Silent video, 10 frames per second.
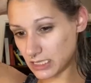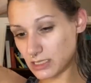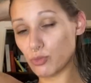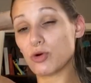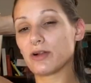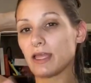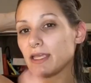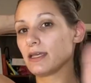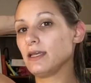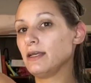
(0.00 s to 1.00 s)
It's more
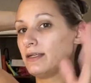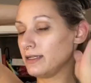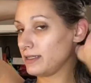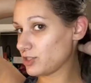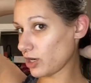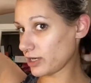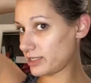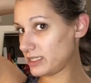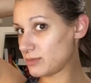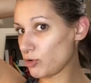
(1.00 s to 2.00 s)
like dark
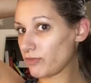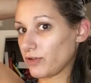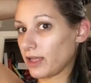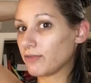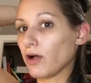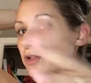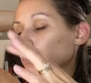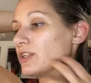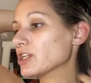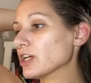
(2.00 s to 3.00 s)
is more for like fall and
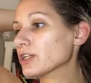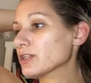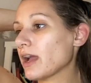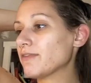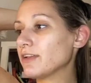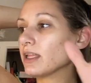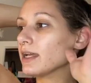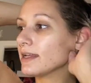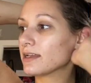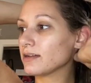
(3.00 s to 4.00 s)
winter, I feel
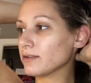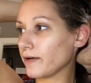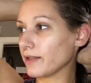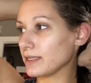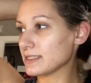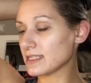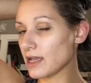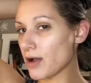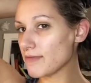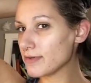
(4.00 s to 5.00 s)
like, or at least that's how
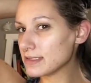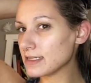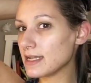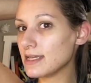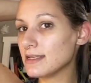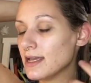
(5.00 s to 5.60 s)
I've always done it.